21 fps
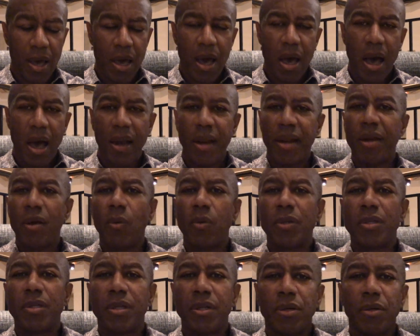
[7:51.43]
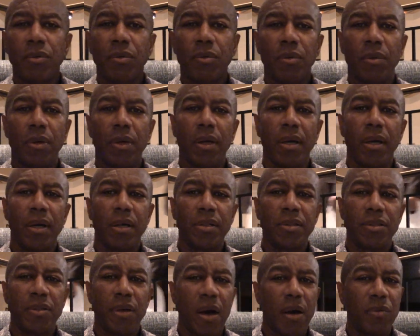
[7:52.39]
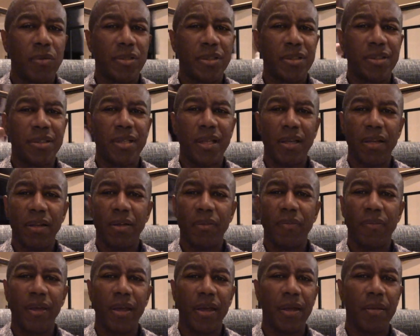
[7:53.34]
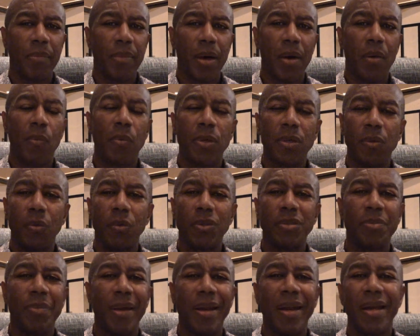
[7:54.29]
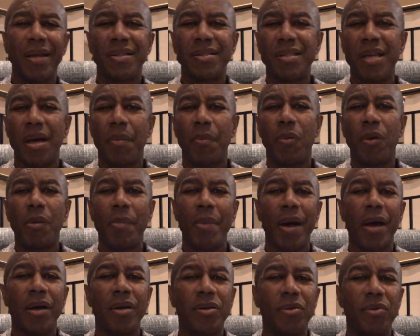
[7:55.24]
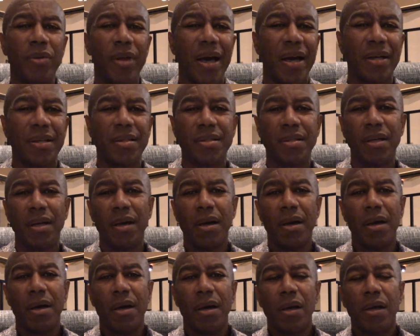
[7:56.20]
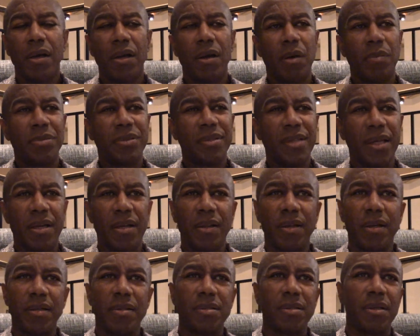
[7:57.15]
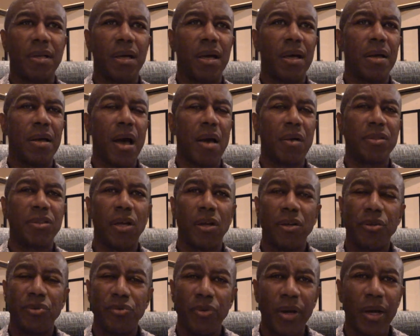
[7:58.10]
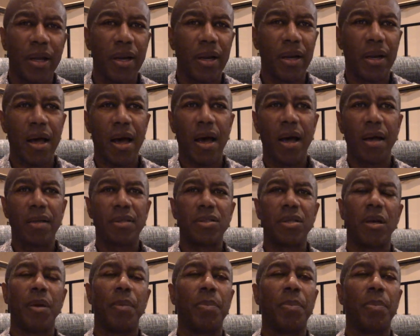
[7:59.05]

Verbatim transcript: I didn't know what to do. And so I was just sitting there thinking, man, what, what's my next step? What am I going to do next? You know, I'm sick of this. I started drinking a lot, started